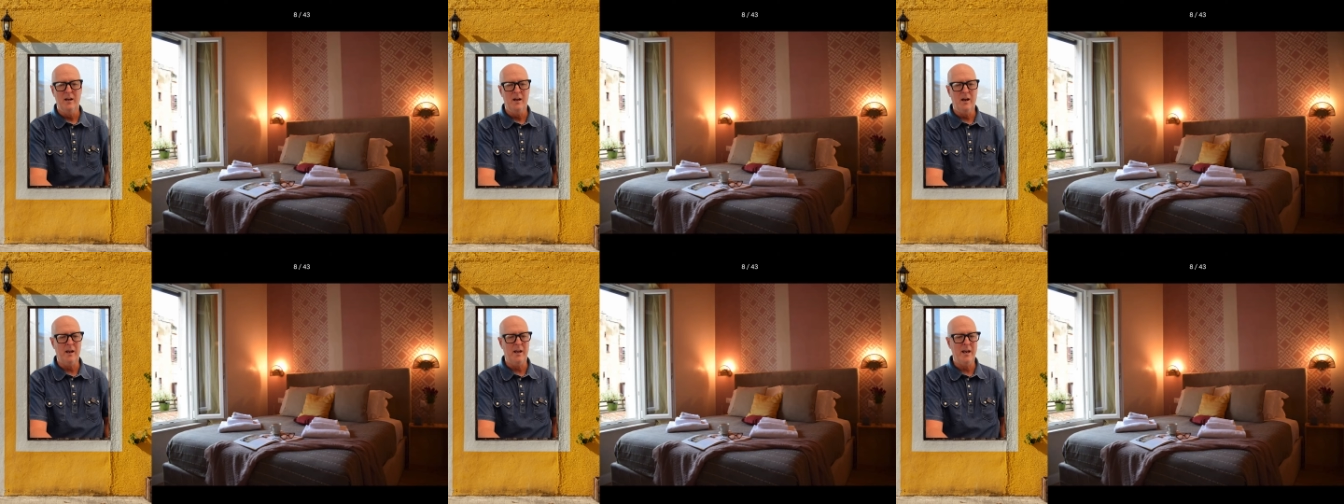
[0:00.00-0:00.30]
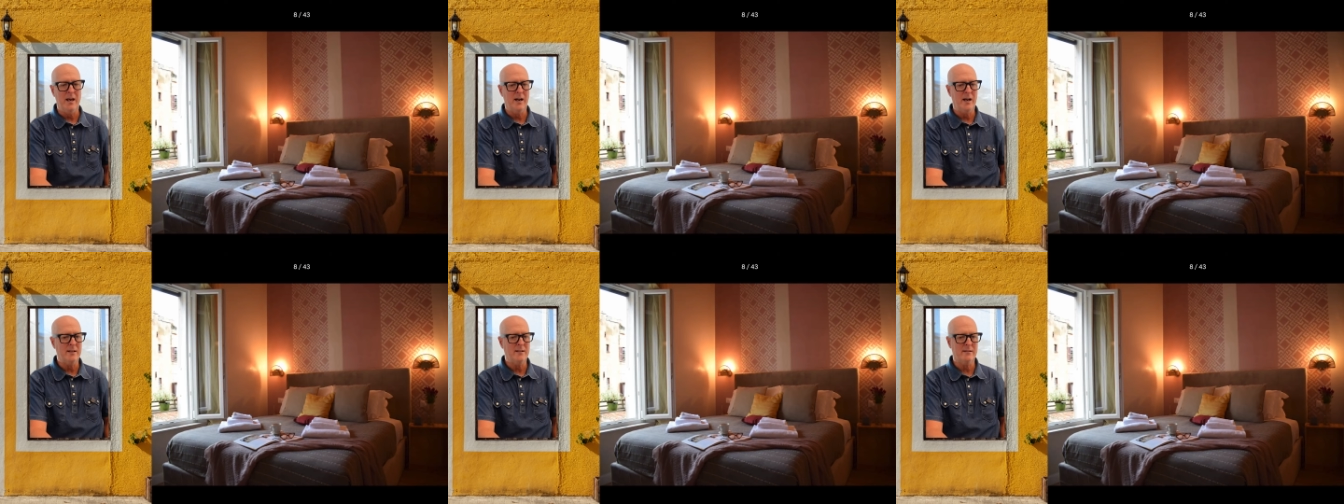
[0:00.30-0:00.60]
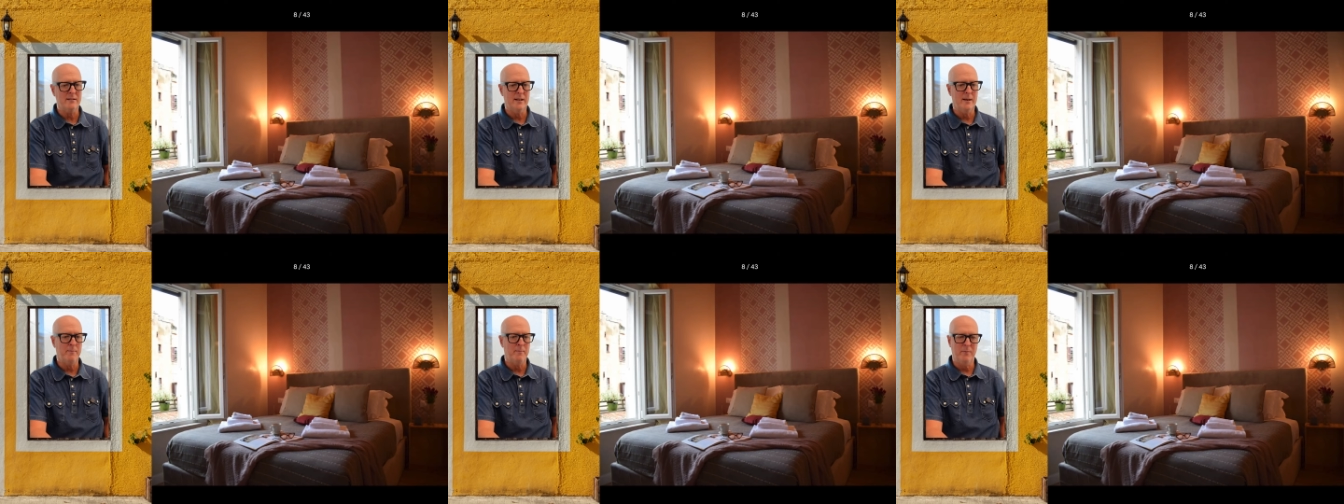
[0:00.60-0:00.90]
Again, I
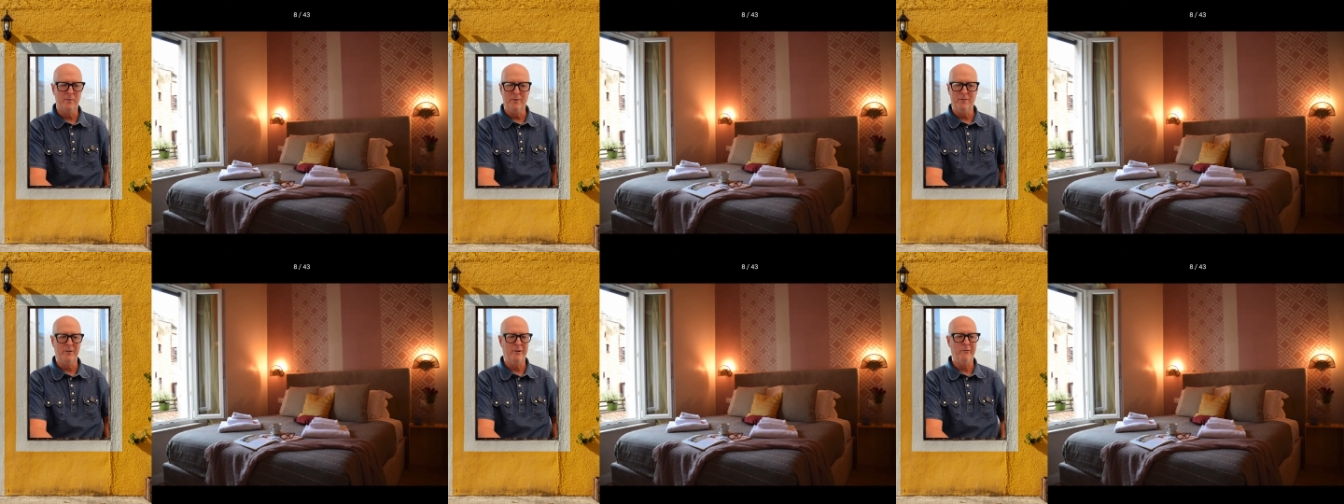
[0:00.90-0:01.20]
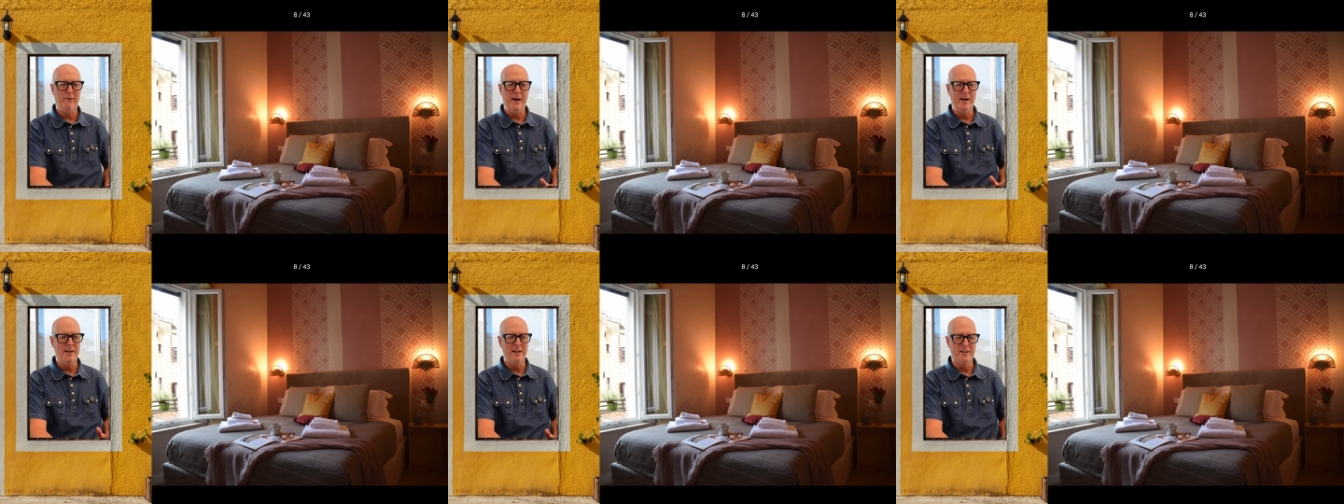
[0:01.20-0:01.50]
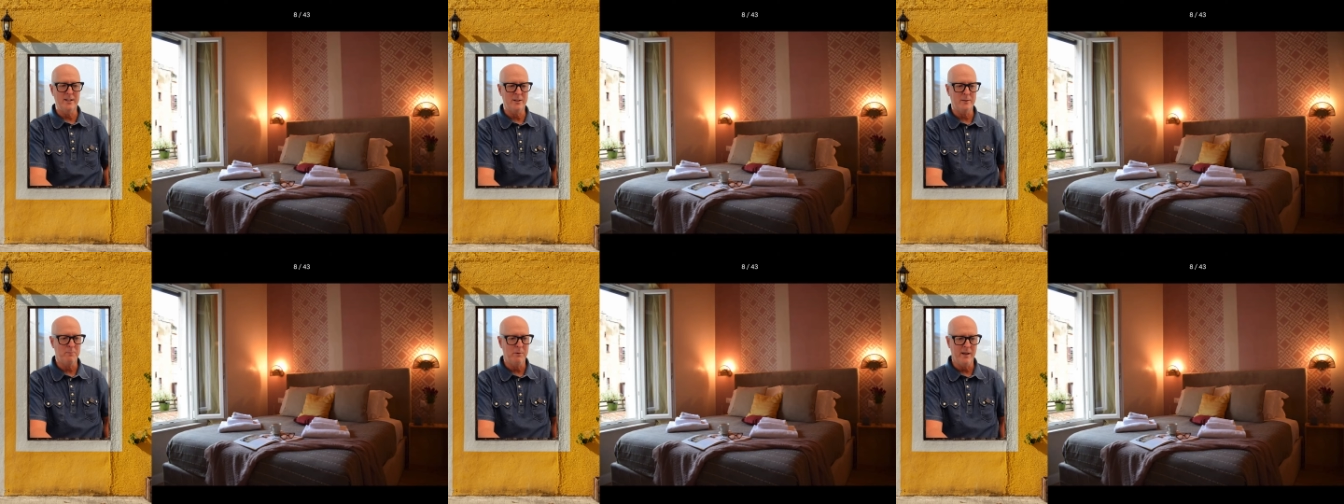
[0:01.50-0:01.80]
slept great in
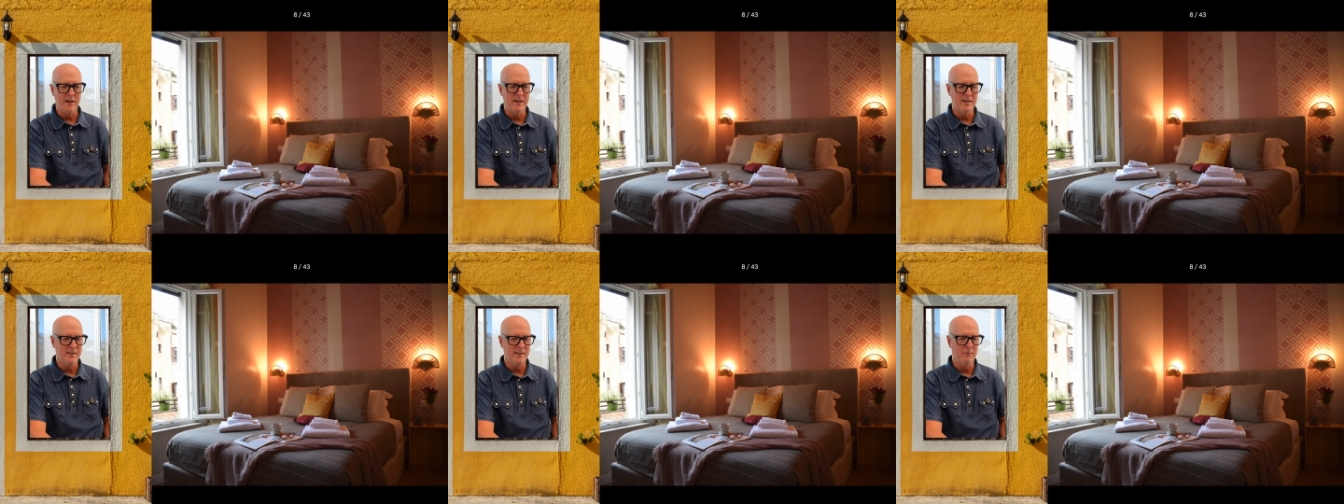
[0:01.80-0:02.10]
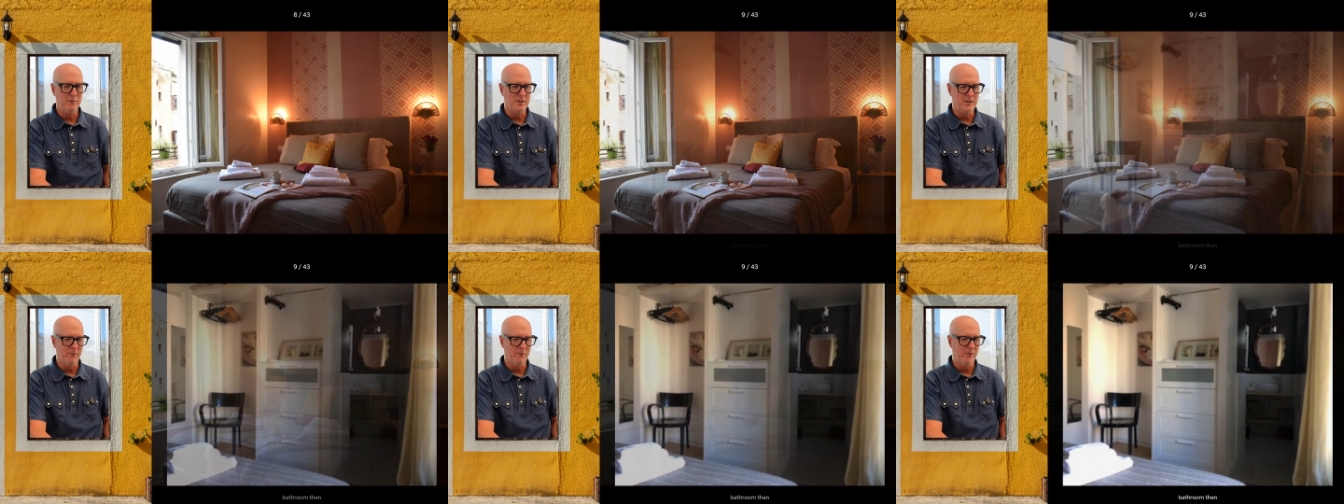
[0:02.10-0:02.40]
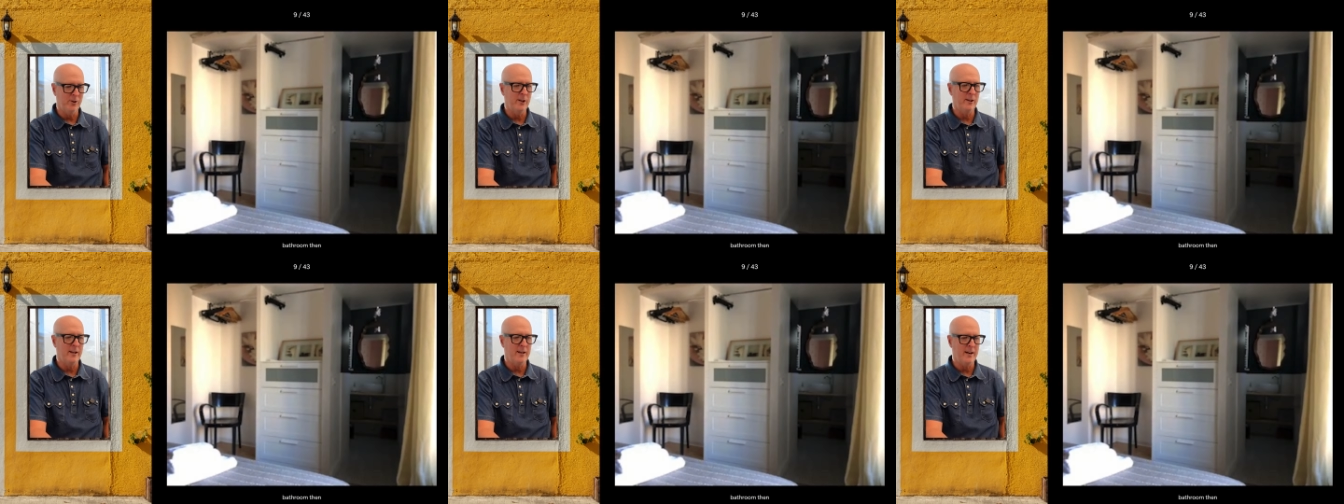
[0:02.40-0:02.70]
this place. It was a
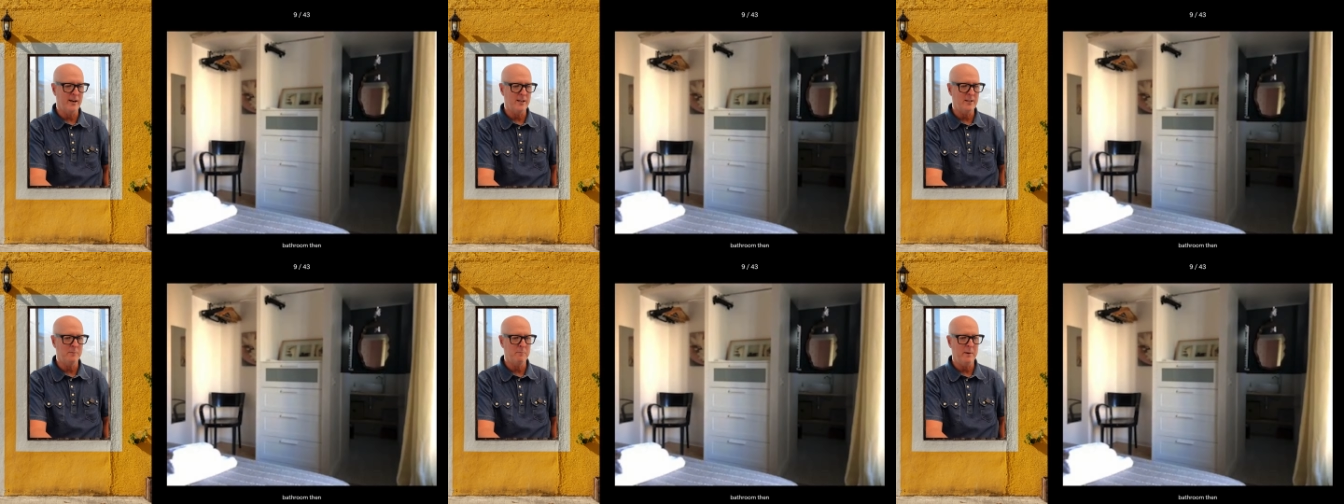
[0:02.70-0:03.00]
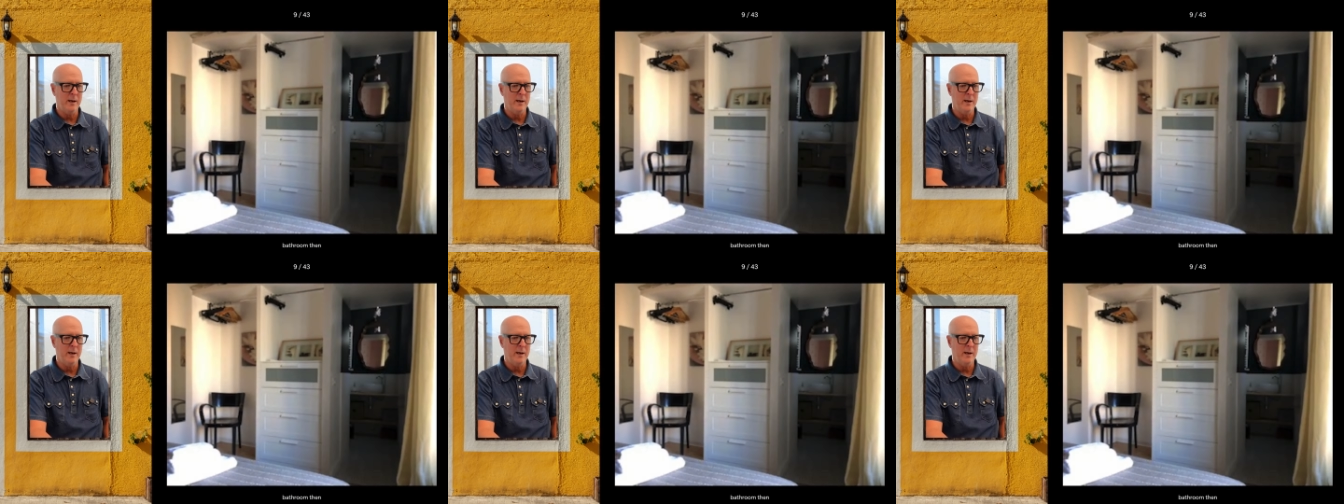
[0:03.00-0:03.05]
really nice